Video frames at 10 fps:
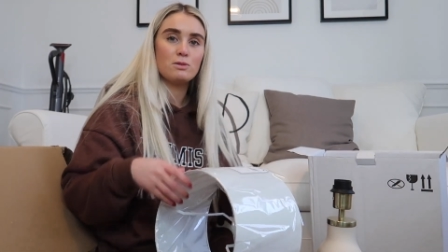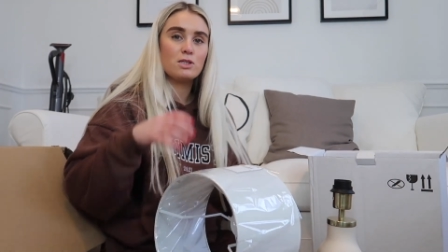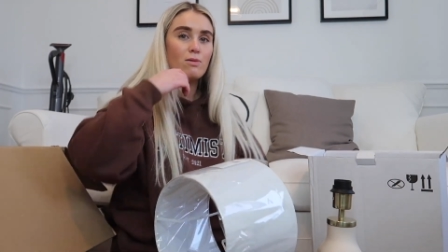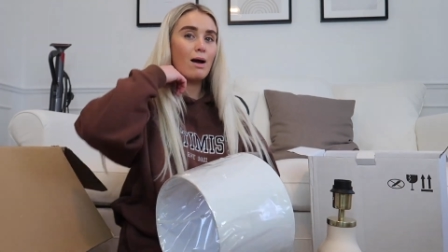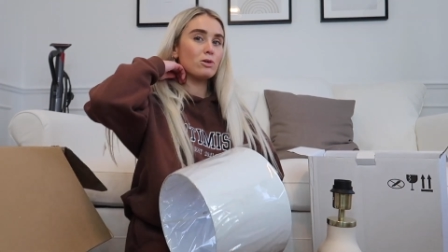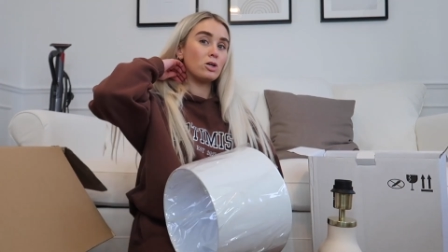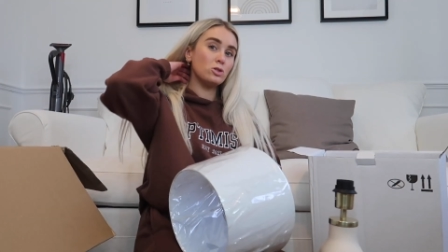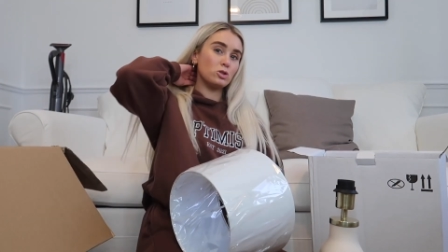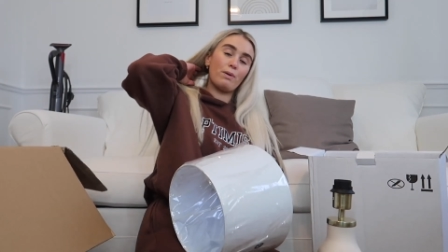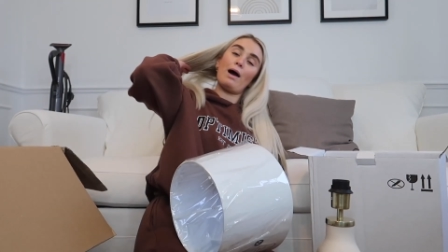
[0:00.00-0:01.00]
It was around one
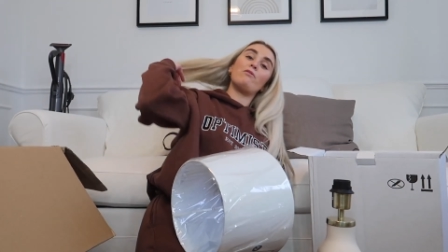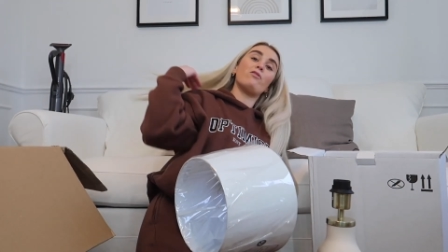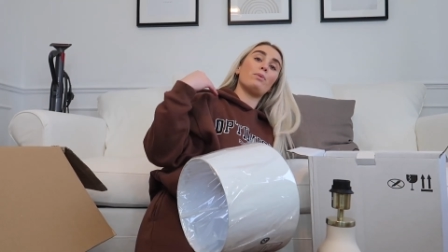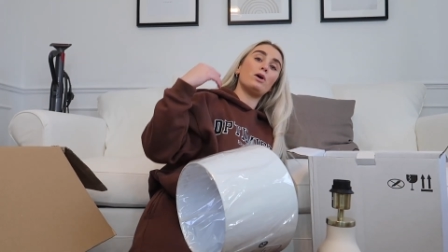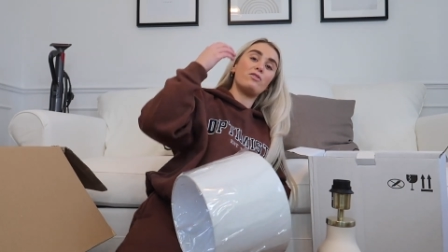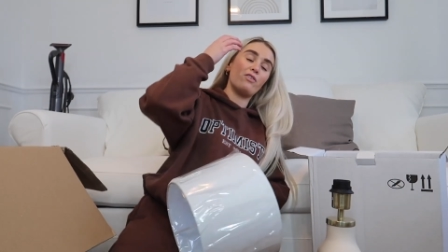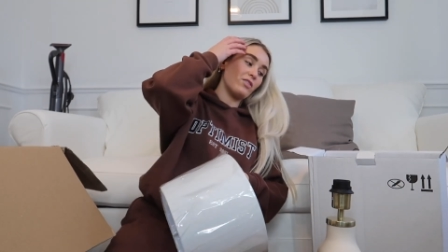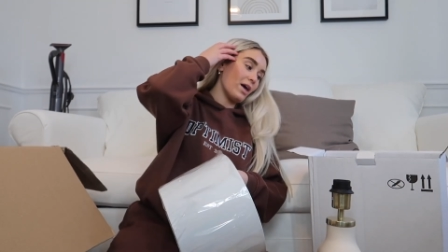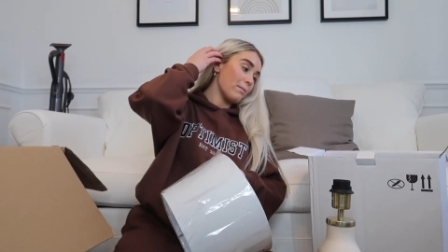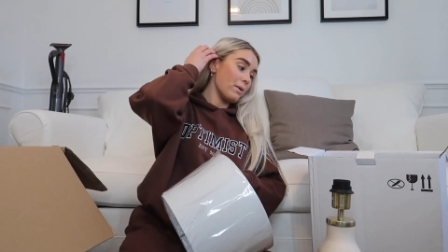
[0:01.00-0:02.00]
hundred pounds for both of
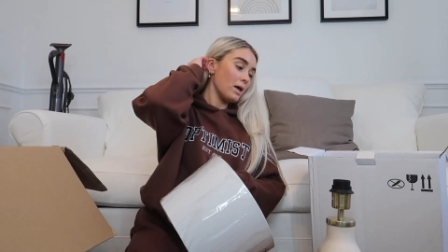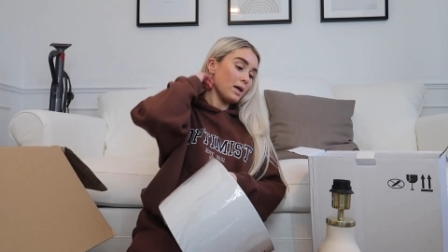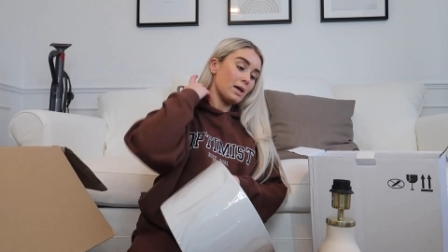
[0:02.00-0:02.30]
them.